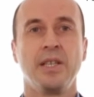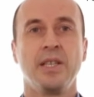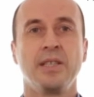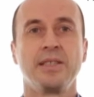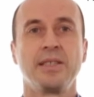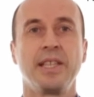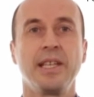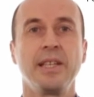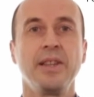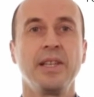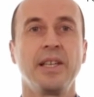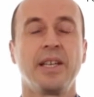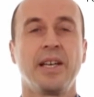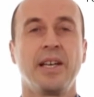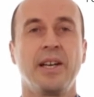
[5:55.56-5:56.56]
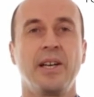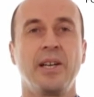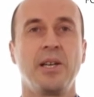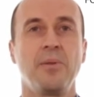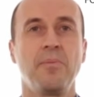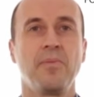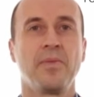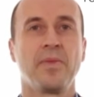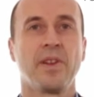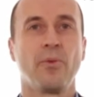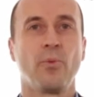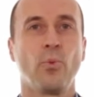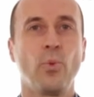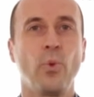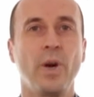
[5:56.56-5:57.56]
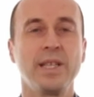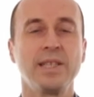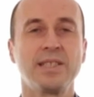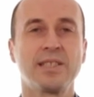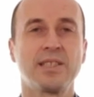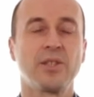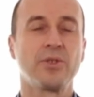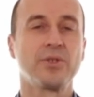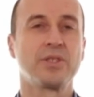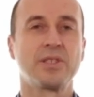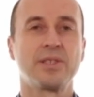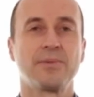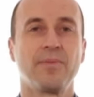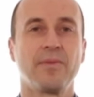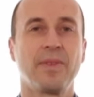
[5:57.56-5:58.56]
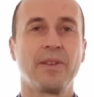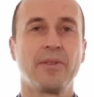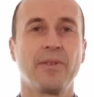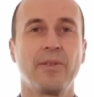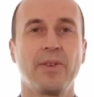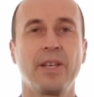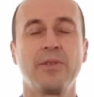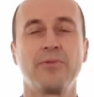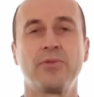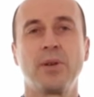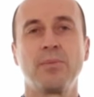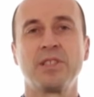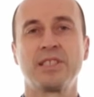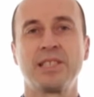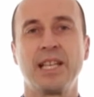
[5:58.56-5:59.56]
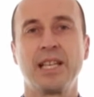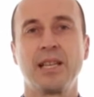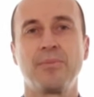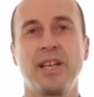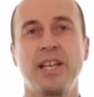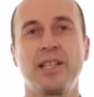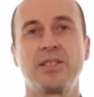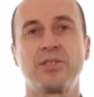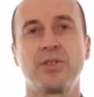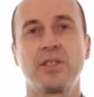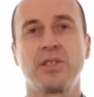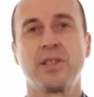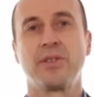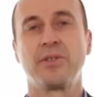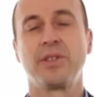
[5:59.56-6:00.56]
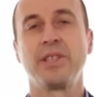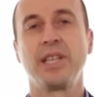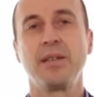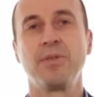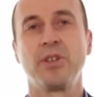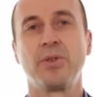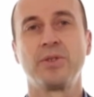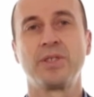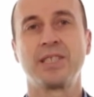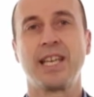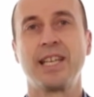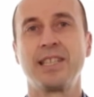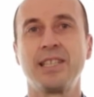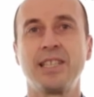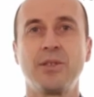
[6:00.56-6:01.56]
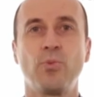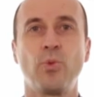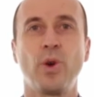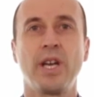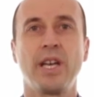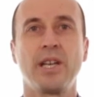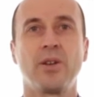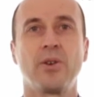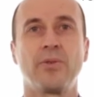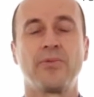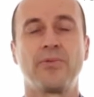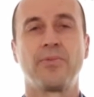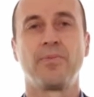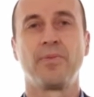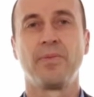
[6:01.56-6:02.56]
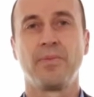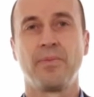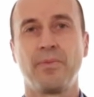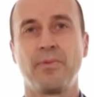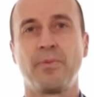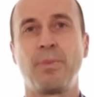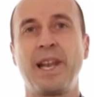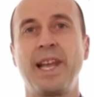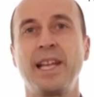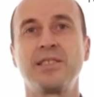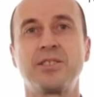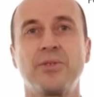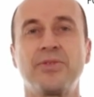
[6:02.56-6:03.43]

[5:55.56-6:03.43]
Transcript: Then once those informal settlements or neighborhoods get in the way of plans of the